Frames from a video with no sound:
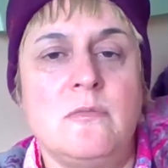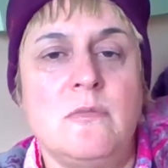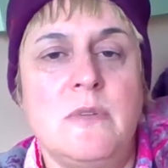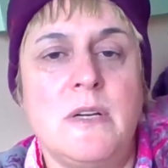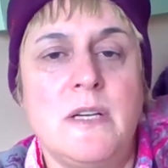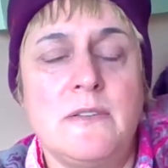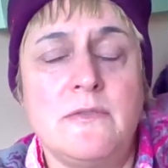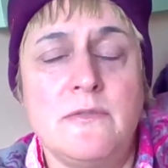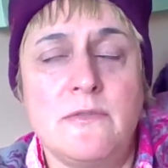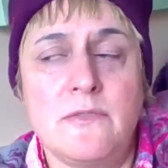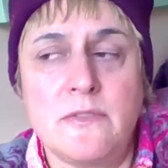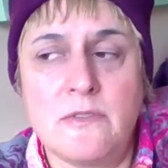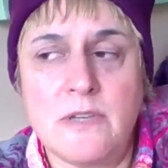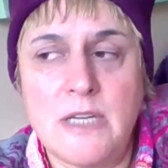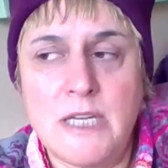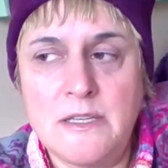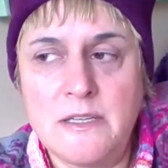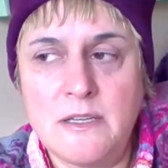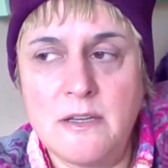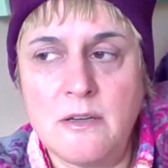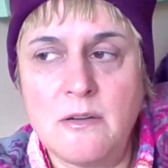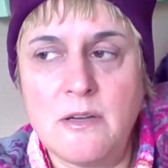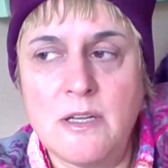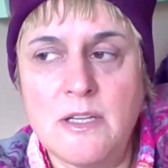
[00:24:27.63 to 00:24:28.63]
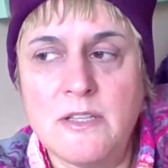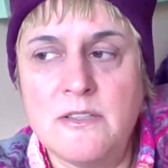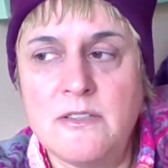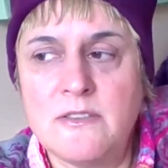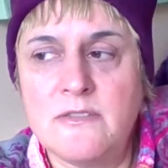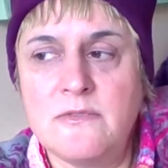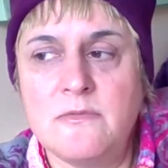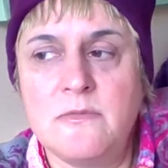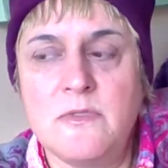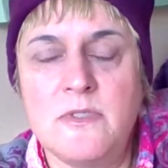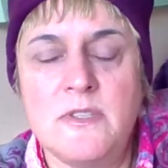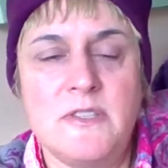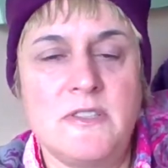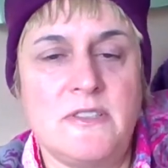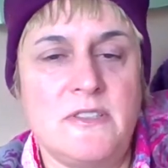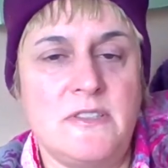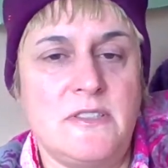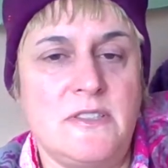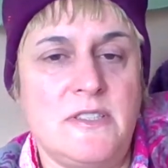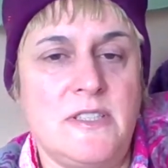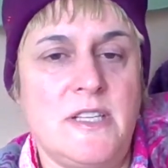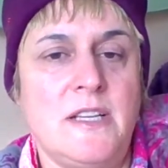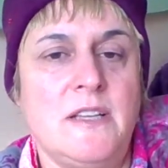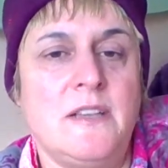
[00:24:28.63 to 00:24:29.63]
but for right now I just want to
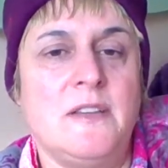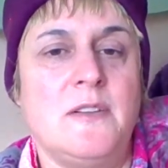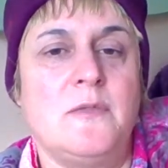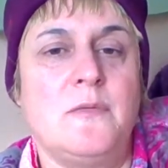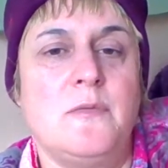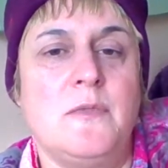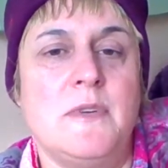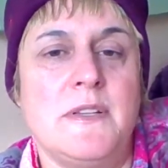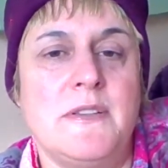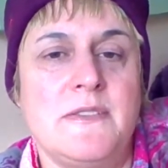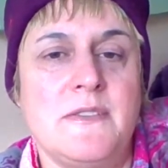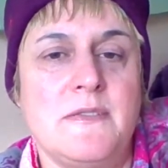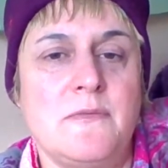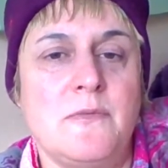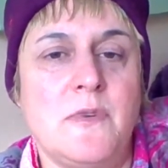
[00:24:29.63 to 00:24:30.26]
stick with